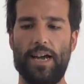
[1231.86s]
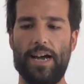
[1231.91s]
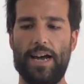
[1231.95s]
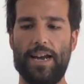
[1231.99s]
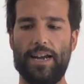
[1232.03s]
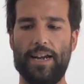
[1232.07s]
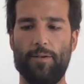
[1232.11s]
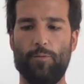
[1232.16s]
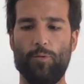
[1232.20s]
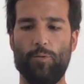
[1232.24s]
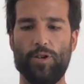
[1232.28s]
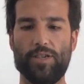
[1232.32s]

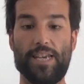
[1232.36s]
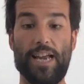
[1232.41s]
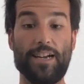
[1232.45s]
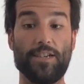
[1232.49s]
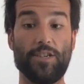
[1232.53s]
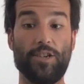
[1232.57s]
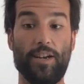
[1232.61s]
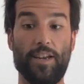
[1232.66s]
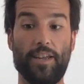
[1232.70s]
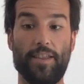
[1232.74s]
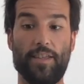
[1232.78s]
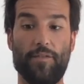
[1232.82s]
And it was
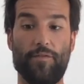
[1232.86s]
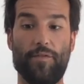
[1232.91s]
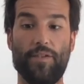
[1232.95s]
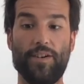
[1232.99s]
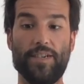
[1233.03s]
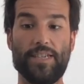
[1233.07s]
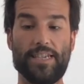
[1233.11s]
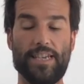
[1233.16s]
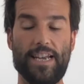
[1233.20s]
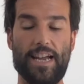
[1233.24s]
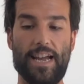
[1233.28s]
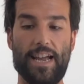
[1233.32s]
actually the
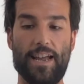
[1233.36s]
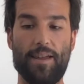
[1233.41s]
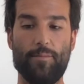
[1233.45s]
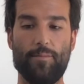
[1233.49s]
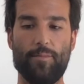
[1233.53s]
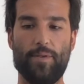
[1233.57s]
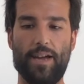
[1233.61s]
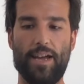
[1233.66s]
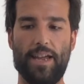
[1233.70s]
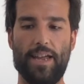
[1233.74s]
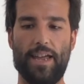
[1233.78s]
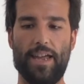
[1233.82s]
first
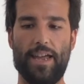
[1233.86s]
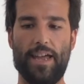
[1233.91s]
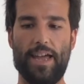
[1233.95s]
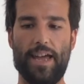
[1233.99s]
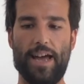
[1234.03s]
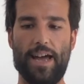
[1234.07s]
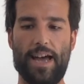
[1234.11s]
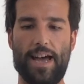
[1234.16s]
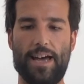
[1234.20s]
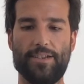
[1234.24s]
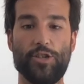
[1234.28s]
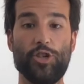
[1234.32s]
time
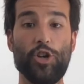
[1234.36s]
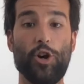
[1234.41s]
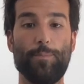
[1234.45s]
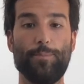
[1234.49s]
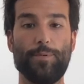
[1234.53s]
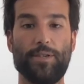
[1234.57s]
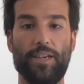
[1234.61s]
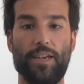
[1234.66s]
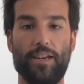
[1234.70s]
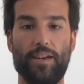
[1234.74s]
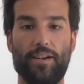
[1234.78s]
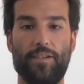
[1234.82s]
a
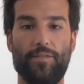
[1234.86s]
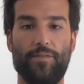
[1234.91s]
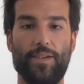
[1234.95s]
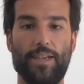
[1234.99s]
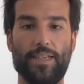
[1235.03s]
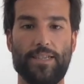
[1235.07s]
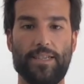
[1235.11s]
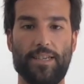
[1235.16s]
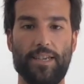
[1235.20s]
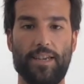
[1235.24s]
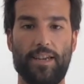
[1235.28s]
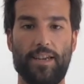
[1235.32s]
top tier
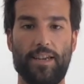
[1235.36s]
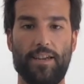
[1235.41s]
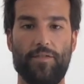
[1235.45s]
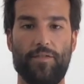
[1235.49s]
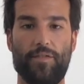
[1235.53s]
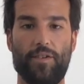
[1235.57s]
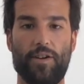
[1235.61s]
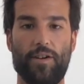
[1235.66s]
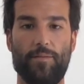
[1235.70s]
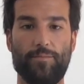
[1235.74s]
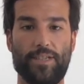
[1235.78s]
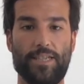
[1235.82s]
VC
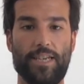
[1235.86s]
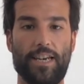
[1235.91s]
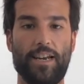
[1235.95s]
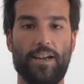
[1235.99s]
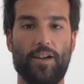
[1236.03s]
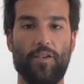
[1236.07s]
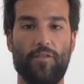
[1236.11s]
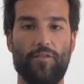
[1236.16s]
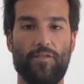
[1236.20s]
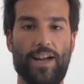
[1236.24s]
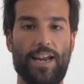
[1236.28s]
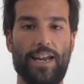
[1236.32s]
from
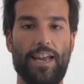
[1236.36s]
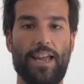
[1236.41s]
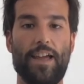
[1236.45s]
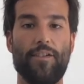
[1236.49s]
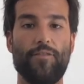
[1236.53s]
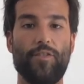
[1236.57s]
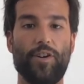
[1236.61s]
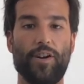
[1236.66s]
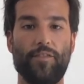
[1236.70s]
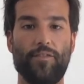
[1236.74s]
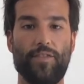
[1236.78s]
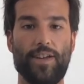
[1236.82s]
Silicon Valley
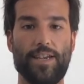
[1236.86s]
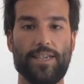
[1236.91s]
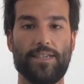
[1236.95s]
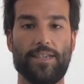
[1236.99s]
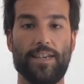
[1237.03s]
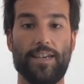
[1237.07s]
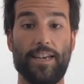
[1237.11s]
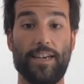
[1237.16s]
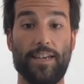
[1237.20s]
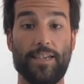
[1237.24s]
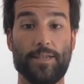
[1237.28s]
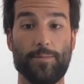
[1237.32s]
ever
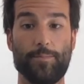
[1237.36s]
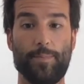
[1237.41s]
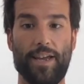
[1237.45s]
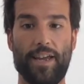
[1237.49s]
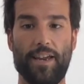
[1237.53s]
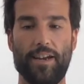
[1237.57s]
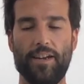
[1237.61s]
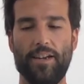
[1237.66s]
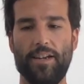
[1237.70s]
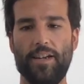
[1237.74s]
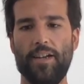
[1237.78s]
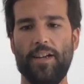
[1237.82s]
invested in
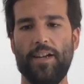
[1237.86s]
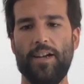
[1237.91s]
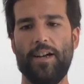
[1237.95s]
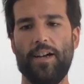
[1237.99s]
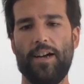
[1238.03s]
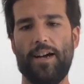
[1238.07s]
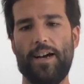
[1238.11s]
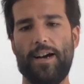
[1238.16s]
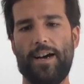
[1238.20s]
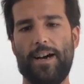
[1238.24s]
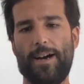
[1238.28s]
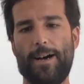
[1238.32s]
Spain.
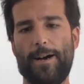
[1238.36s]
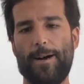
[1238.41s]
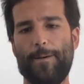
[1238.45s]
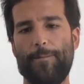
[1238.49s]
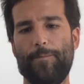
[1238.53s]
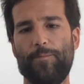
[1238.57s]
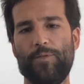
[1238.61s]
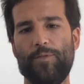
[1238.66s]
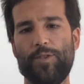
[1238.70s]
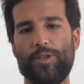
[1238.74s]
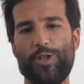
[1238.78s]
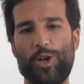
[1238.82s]

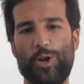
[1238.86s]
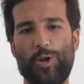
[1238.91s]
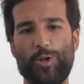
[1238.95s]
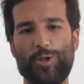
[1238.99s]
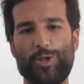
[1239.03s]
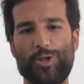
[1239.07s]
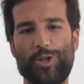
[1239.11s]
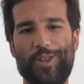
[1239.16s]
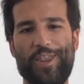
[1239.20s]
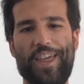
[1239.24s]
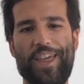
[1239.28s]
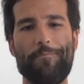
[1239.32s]

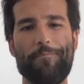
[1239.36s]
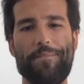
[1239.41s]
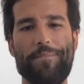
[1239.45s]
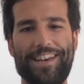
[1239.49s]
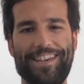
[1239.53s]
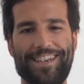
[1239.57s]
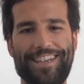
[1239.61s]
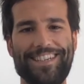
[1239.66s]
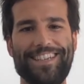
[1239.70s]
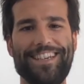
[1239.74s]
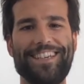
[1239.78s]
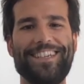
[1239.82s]
So that
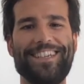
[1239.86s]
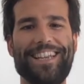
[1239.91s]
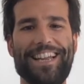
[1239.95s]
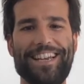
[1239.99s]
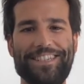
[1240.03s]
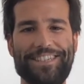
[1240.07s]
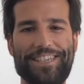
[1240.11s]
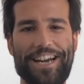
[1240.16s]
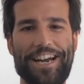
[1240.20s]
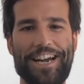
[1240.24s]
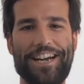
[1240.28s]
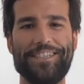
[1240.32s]
made the
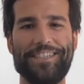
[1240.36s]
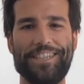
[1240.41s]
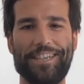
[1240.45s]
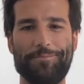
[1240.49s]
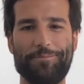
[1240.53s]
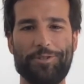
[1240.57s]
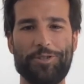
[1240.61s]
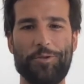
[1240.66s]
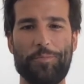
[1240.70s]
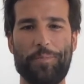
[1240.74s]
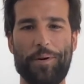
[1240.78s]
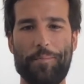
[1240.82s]
entire
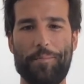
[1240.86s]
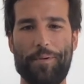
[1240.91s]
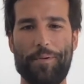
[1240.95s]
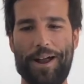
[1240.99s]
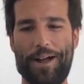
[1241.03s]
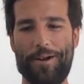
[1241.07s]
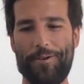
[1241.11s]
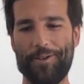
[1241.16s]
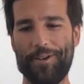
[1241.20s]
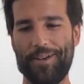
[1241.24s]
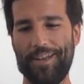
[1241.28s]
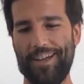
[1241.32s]
team super
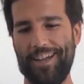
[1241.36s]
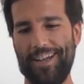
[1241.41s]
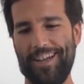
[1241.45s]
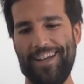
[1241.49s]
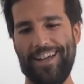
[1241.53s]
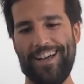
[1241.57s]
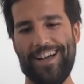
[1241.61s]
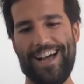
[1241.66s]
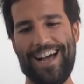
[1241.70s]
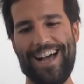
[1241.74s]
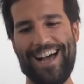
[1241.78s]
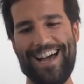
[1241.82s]
proud.
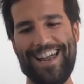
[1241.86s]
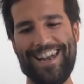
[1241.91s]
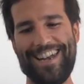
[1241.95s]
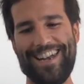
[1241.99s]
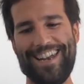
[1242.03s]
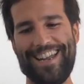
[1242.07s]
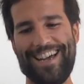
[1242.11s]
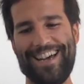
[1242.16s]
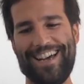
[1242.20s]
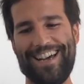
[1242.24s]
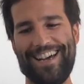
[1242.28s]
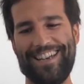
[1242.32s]
And
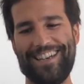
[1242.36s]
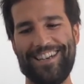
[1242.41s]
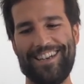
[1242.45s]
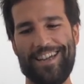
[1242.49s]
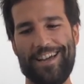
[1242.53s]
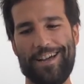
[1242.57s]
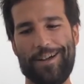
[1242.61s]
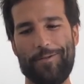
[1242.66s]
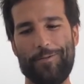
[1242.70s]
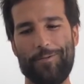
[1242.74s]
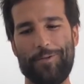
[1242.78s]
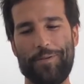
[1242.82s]

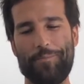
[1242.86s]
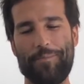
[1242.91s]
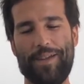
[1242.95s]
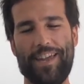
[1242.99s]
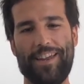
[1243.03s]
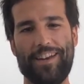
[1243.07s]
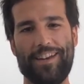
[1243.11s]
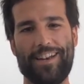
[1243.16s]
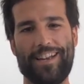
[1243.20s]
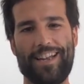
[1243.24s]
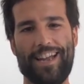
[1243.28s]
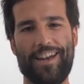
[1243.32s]
we
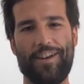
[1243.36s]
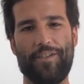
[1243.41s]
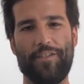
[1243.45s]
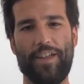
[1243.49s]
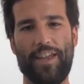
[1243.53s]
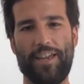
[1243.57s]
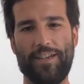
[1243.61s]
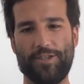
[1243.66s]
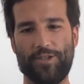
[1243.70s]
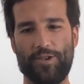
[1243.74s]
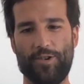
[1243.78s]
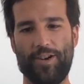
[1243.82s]
made kind of
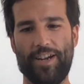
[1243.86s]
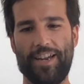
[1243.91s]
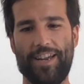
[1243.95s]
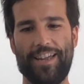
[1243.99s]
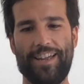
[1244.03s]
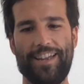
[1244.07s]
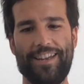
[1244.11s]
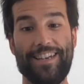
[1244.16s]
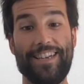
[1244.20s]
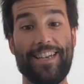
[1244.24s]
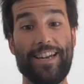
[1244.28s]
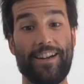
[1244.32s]
history
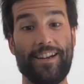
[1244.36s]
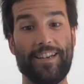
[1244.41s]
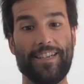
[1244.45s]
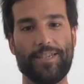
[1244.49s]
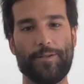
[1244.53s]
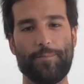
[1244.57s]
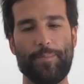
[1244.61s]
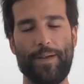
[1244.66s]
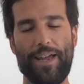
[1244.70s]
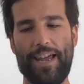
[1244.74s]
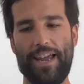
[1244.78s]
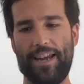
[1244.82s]
there in
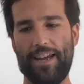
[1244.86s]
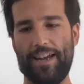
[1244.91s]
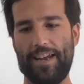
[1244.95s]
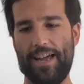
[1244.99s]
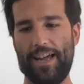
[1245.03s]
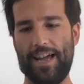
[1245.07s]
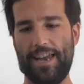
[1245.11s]
Spain.